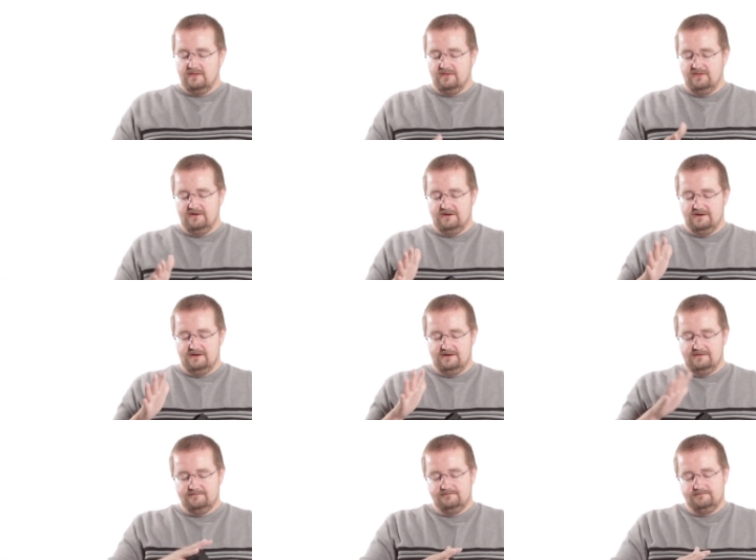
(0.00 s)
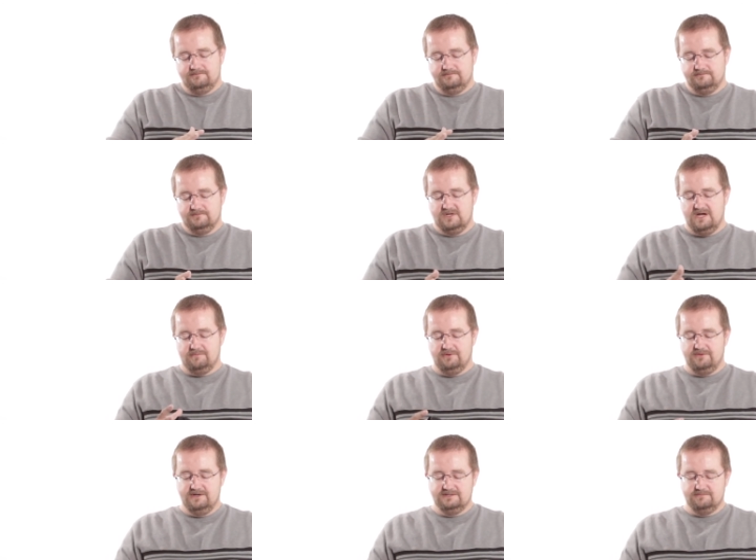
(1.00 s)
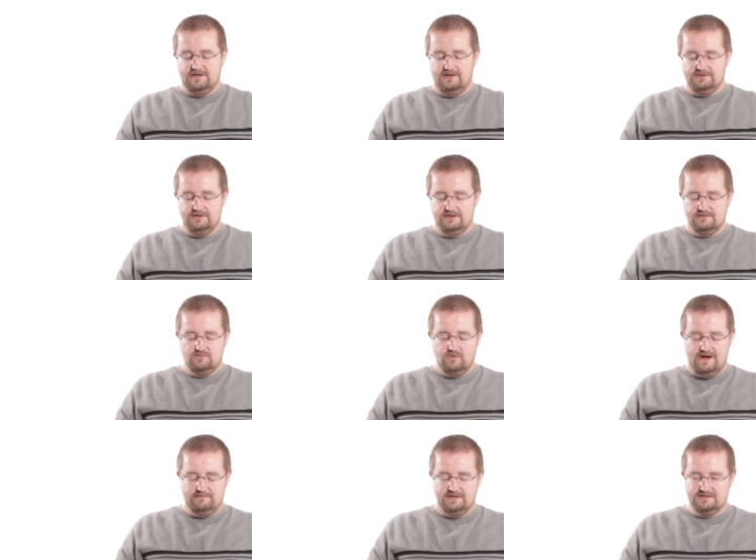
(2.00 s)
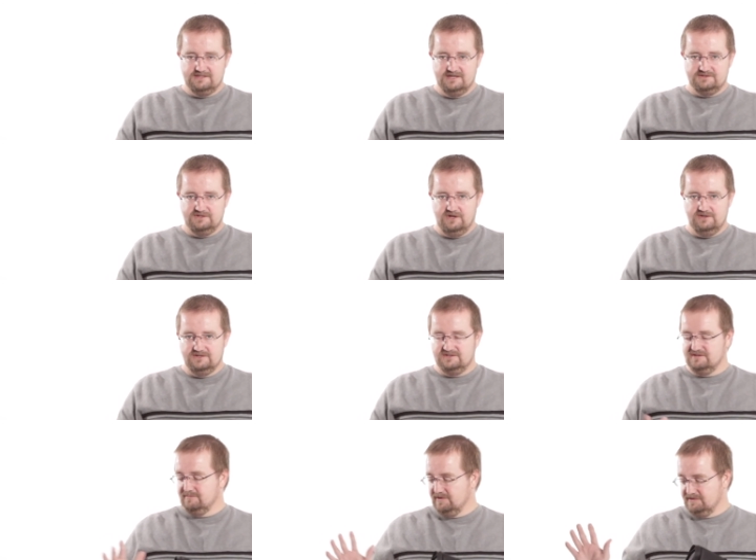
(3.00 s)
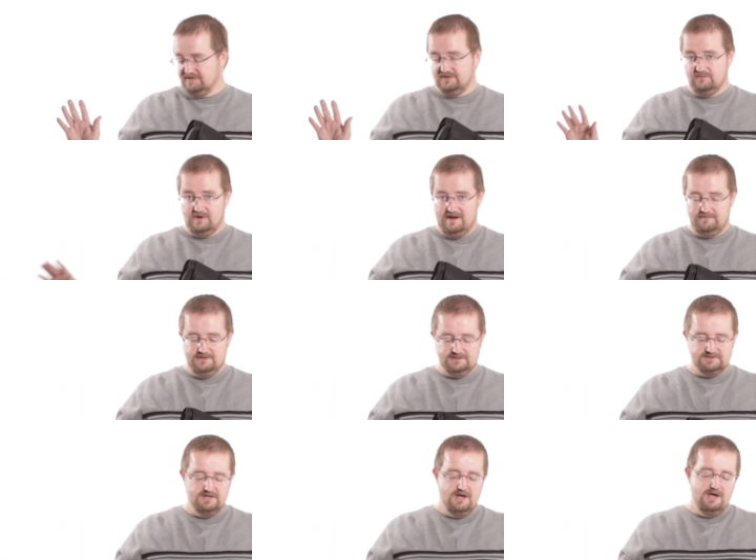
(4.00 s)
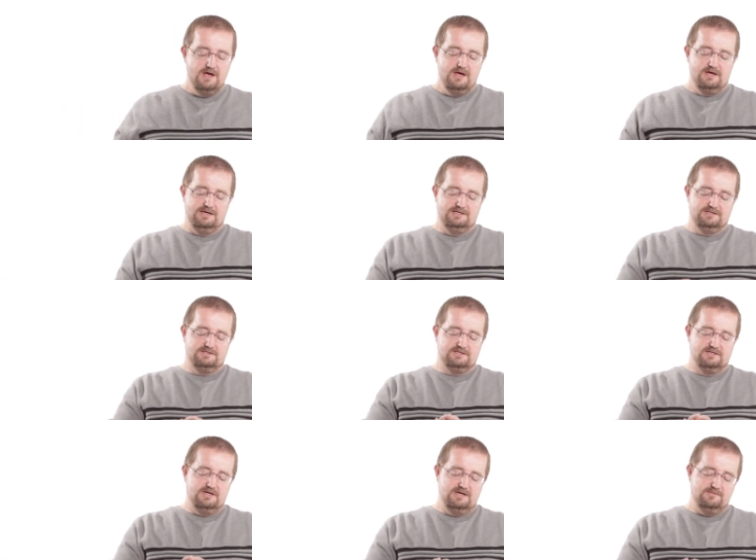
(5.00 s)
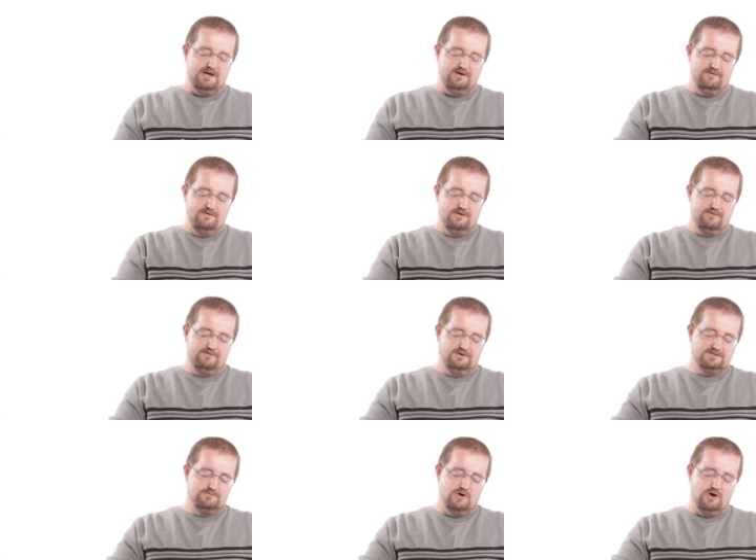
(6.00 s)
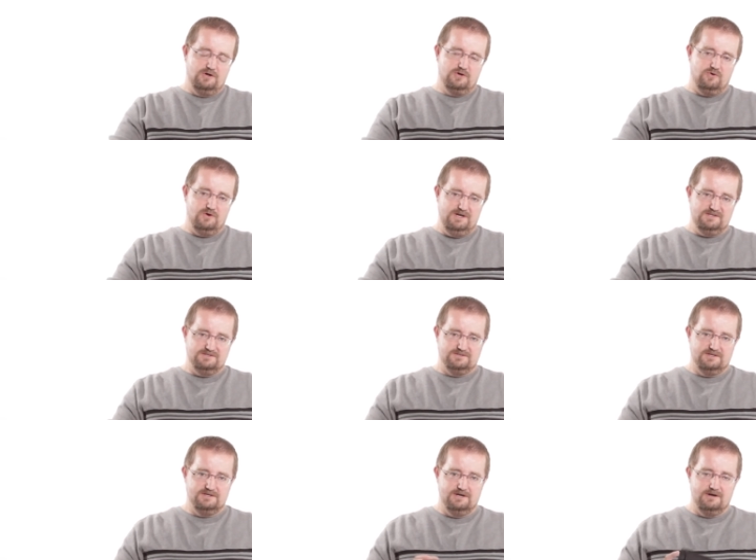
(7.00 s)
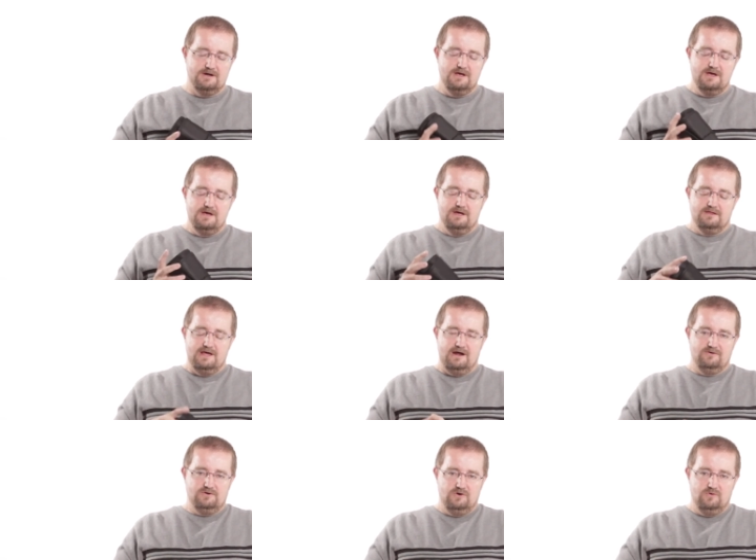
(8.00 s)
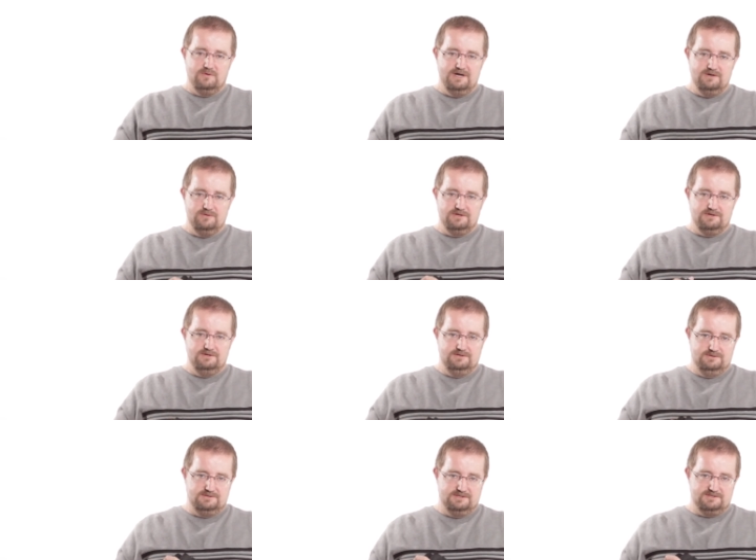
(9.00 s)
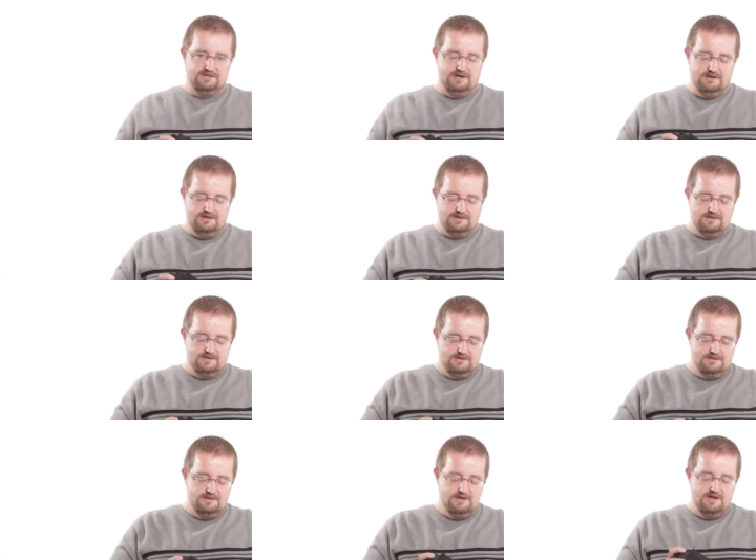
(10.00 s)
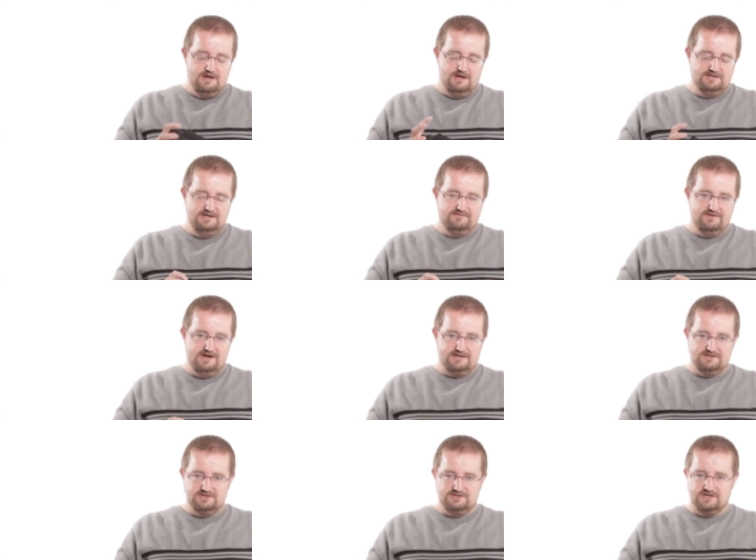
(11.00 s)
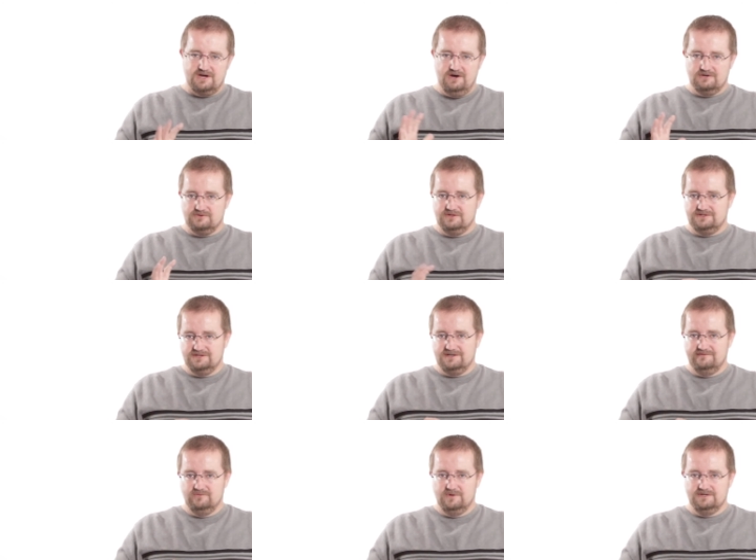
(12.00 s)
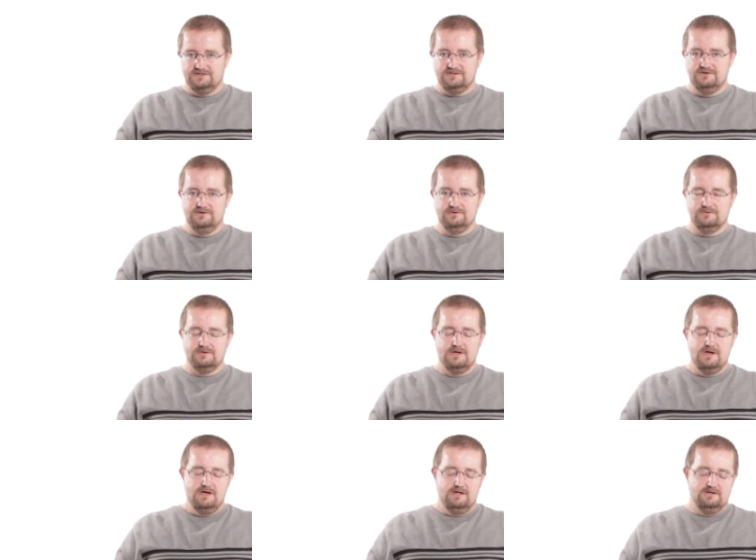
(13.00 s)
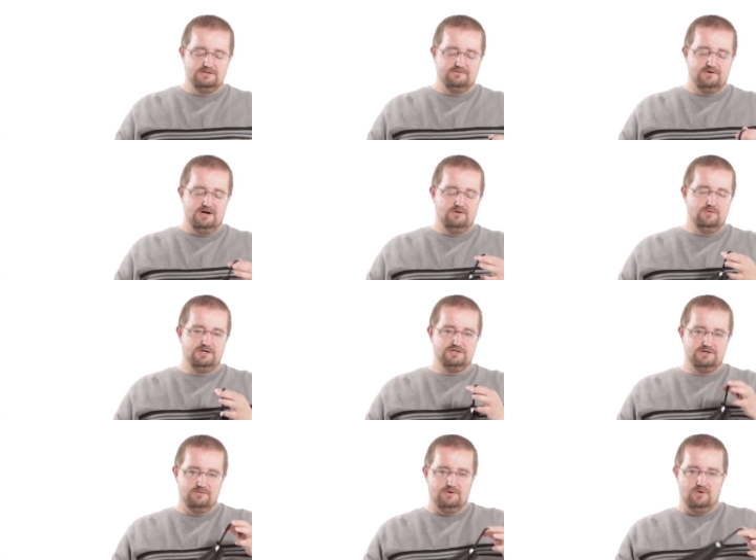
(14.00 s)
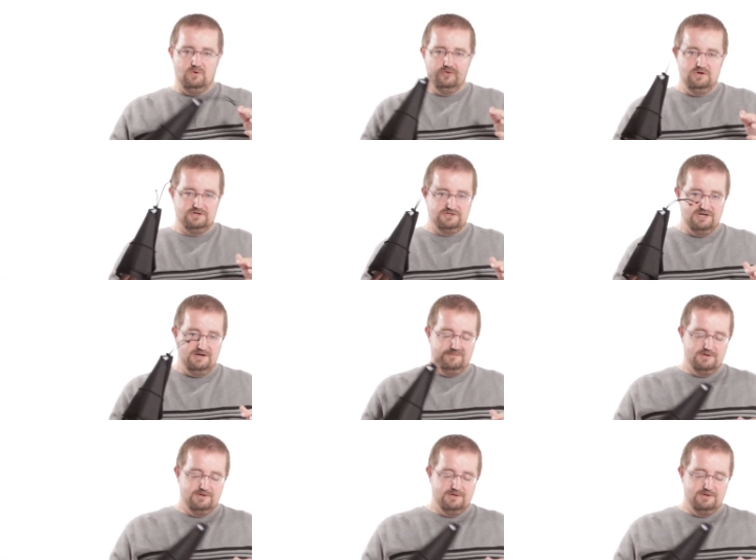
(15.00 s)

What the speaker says: The couple things about the WRAPIX-XL that's similar to the WRAPIX is that you may feel some hard creases in here. That'll go away with use. That's not a a defect, it's just a characteristic of it when it's new. These are very rigid and will hold their shape,